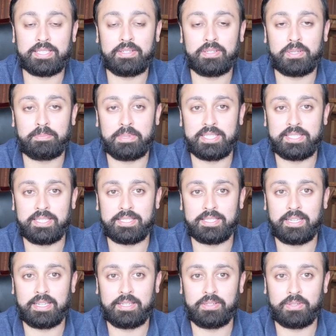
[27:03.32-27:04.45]
in your business
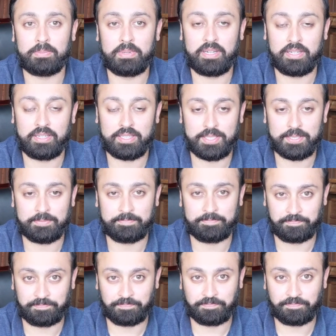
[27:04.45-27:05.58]
and your products.
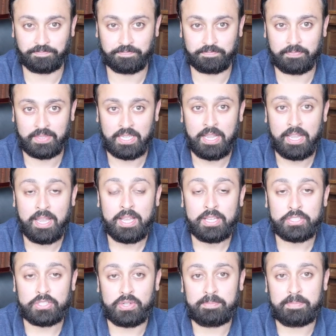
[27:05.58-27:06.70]

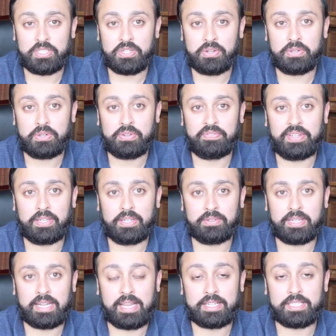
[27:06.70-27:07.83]
So let me show you a video
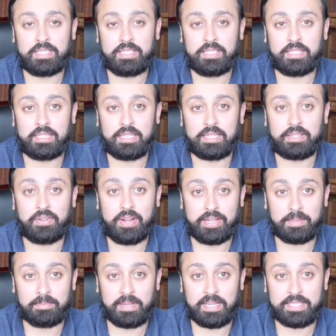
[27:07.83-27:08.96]
that I actually
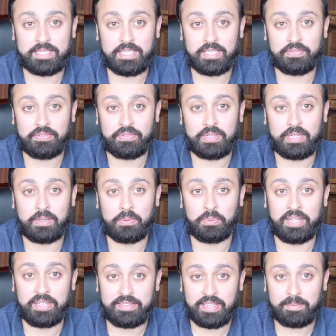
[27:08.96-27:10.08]
created myself
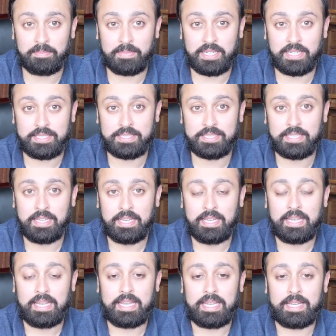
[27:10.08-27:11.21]
within 10 minutes.
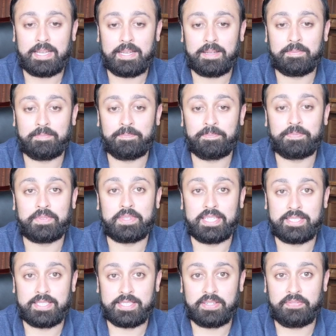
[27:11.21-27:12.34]
This
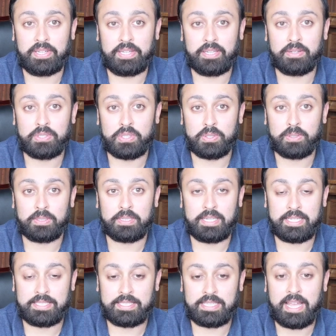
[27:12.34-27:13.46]
is the video, so
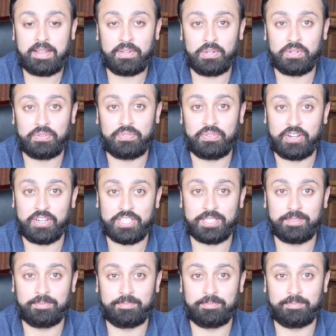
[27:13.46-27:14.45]
let's have a look first.